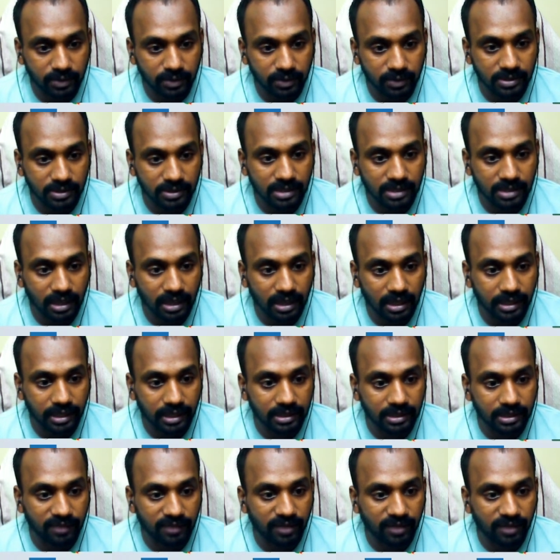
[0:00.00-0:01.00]
These are like
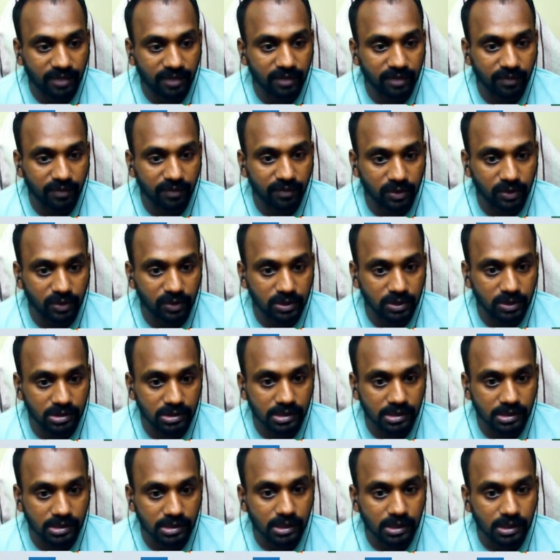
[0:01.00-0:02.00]
different
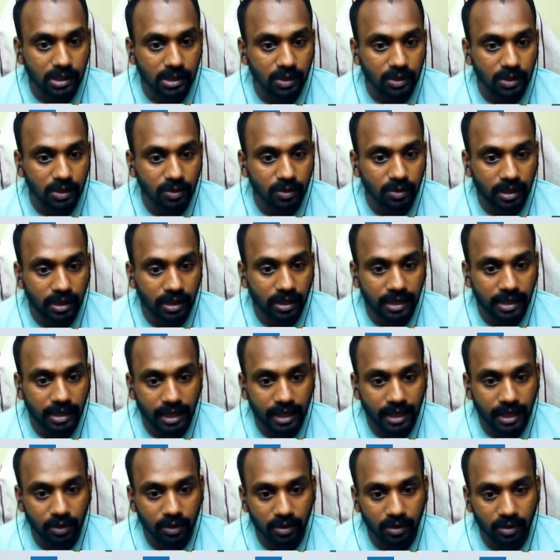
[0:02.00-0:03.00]
functions. You can
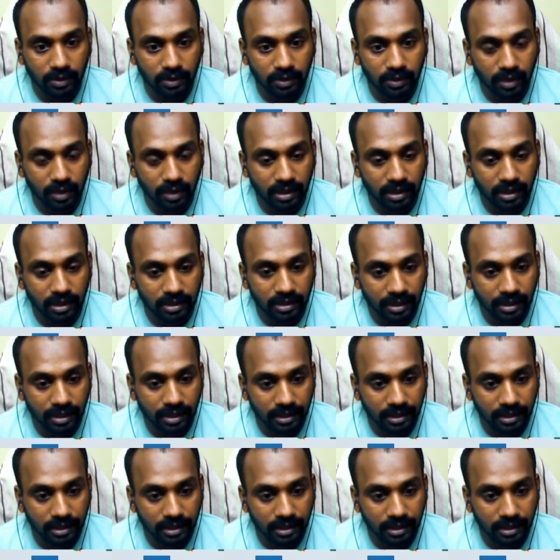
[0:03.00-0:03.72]
narrow, you can